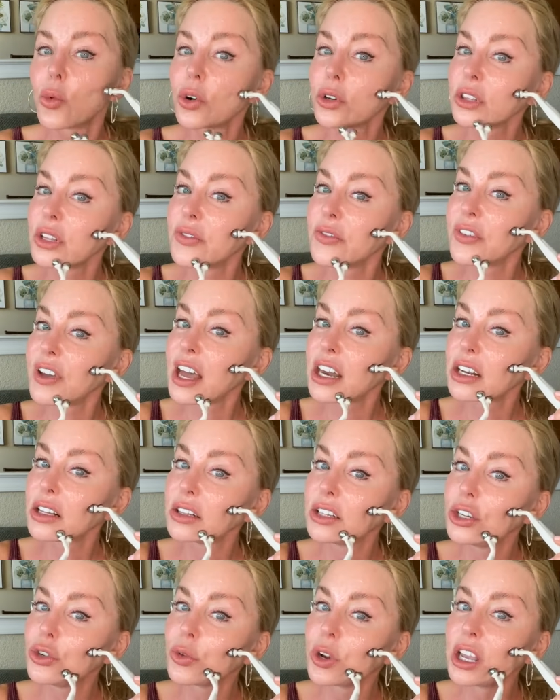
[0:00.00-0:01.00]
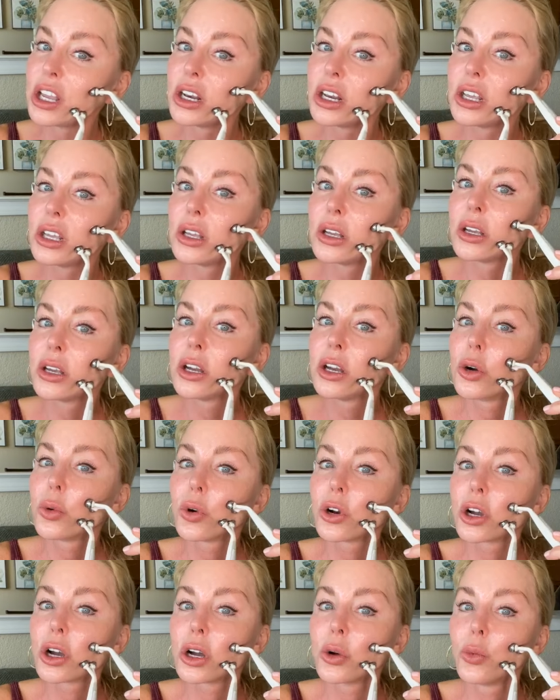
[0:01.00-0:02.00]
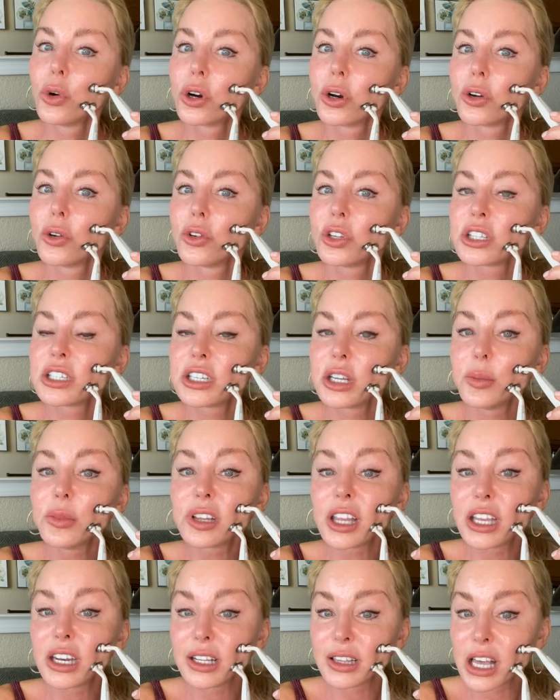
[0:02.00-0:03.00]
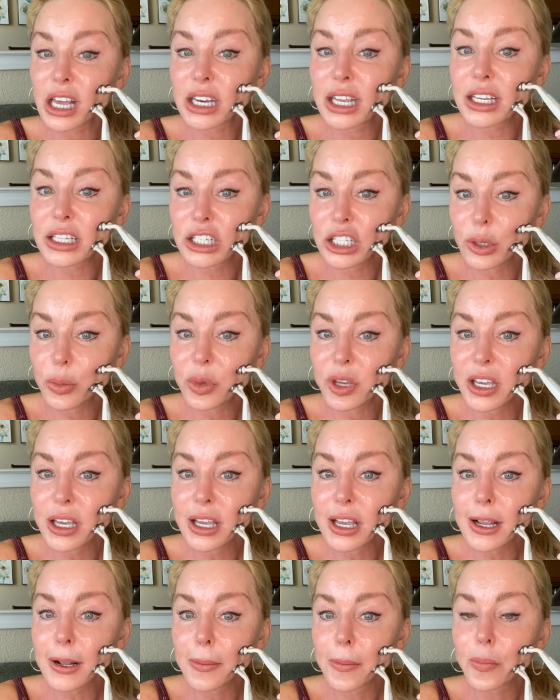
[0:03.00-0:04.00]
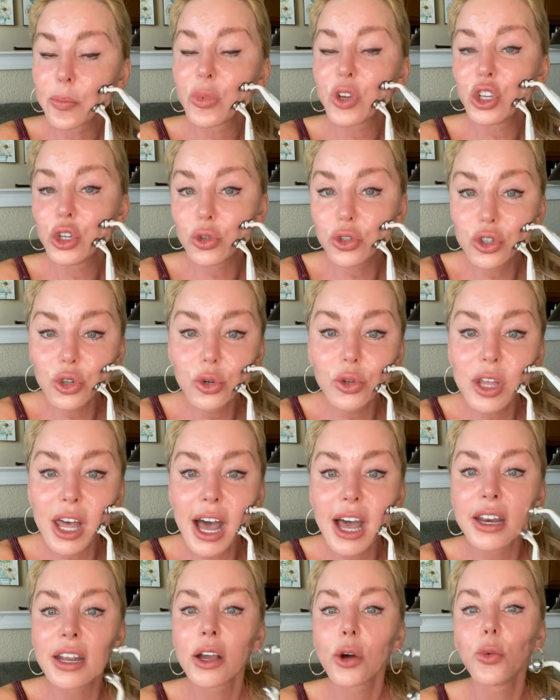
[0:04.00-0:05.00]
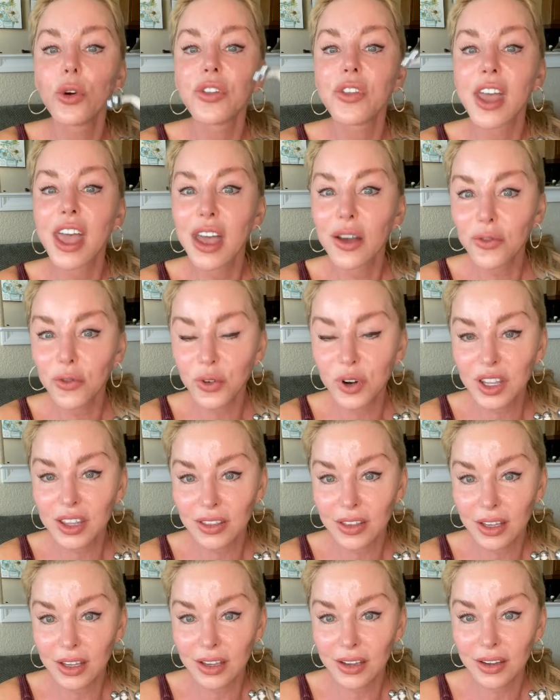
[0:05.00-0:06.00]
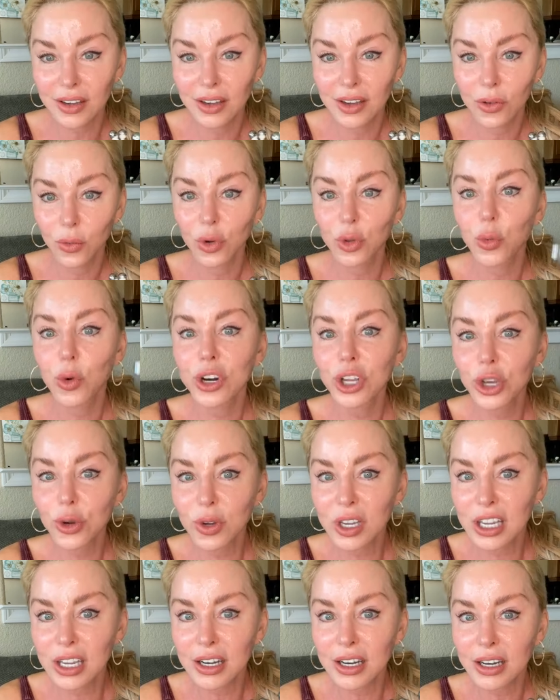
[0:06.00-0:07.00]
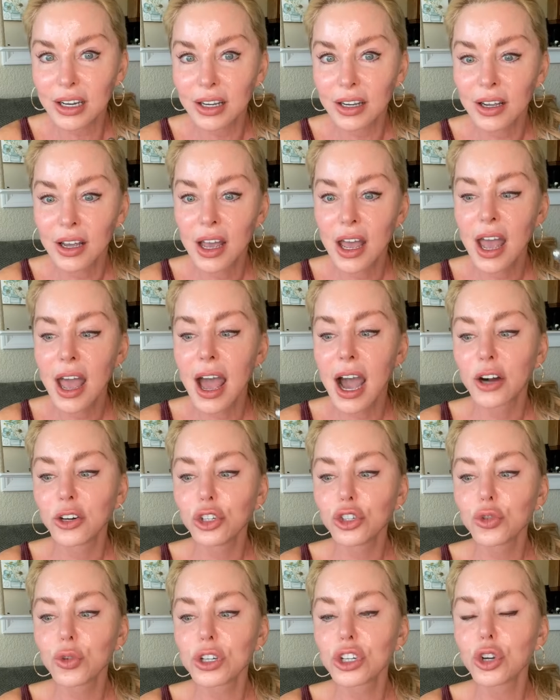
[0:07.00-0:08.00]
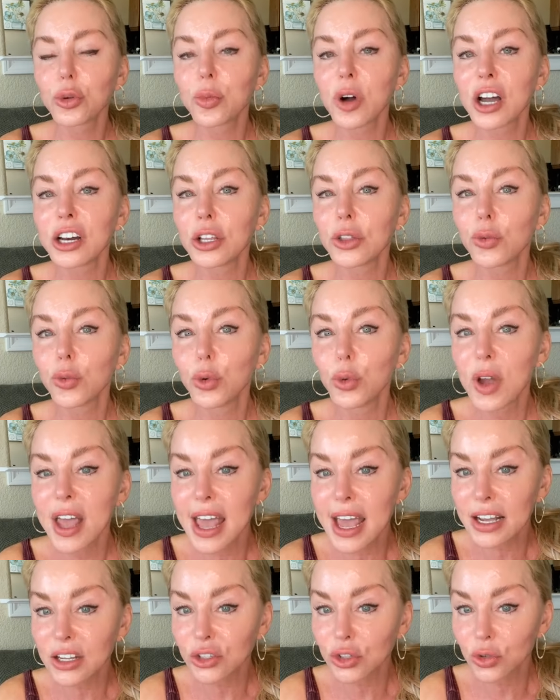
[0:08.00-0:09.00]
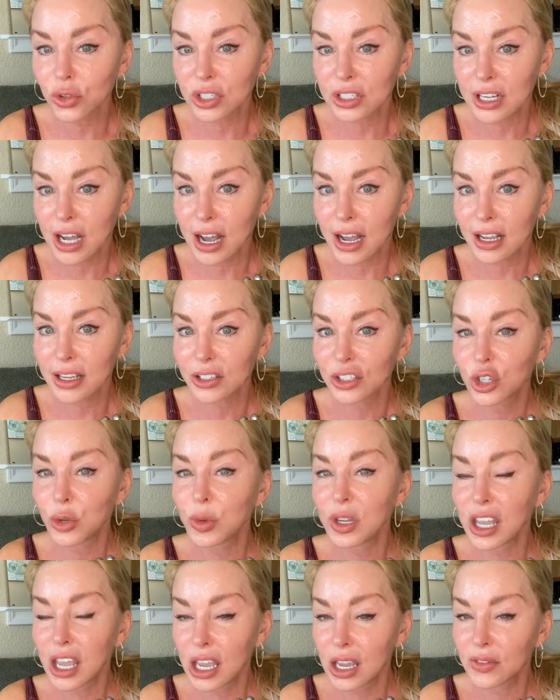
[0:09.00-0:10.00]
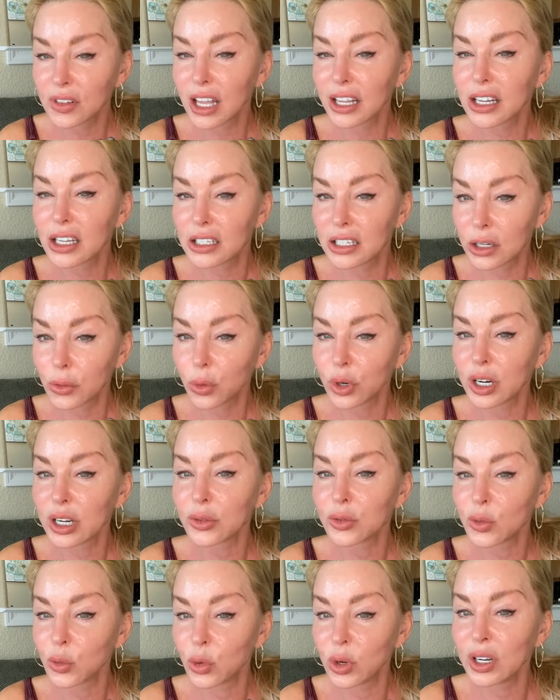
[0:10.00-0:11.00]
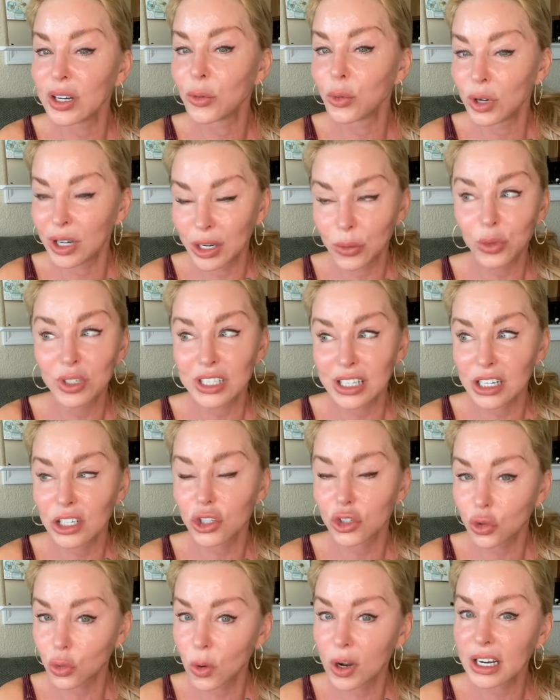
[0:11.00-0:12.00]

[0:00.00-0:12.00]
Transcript: we're lymphatically draining, we're, we're stimulating that ATP, but you do that with everything. With what are you eating? How do you trick your body through exercise to behave like it did when it was, when it was in its